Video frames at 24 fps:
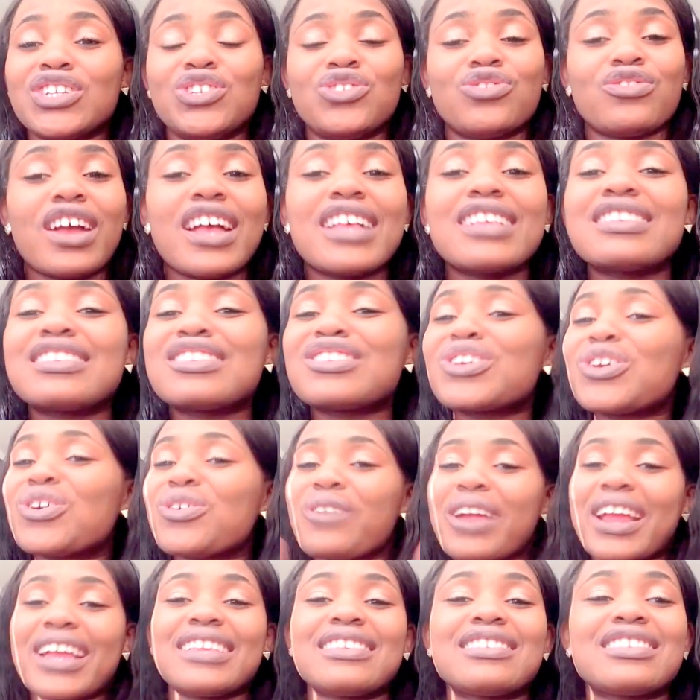Dress
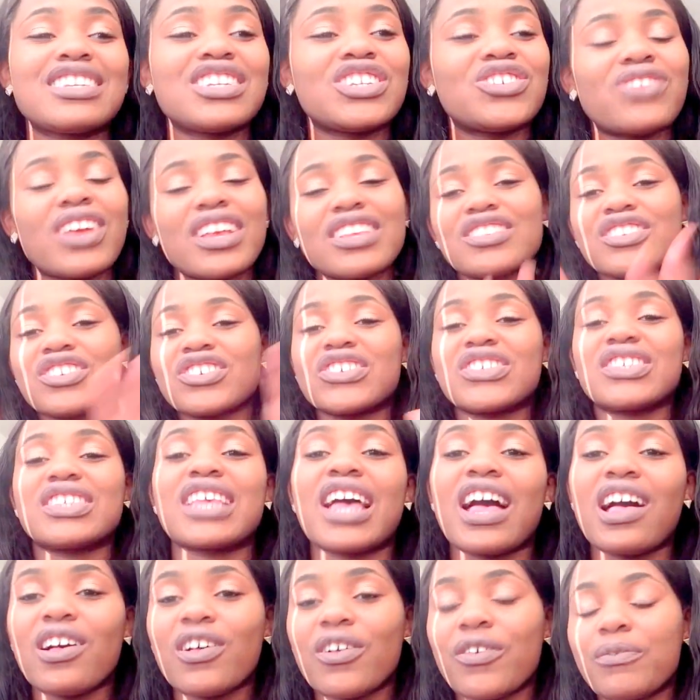crazy, dress
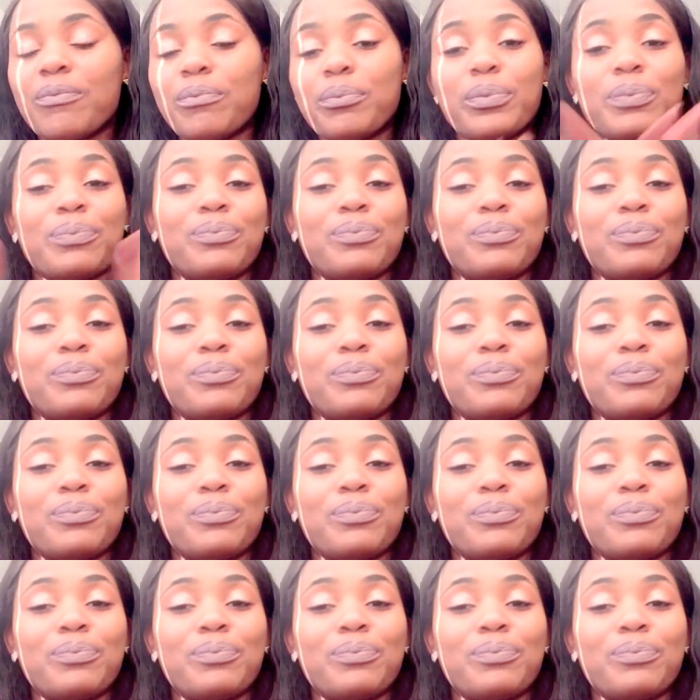yourself,